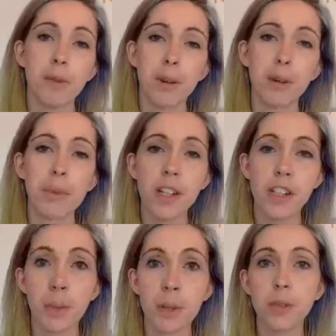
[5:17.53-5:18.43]
We're on
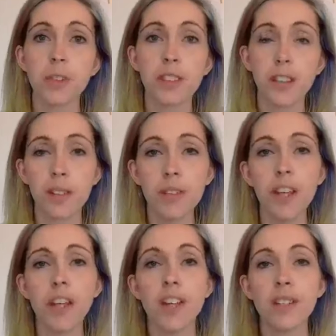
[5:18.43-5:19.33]
mission, but also
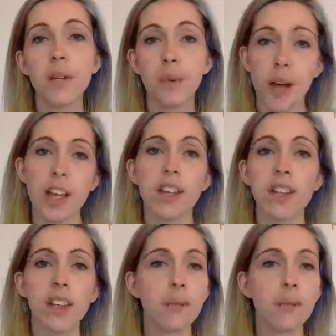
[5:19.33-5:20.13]
to be awake.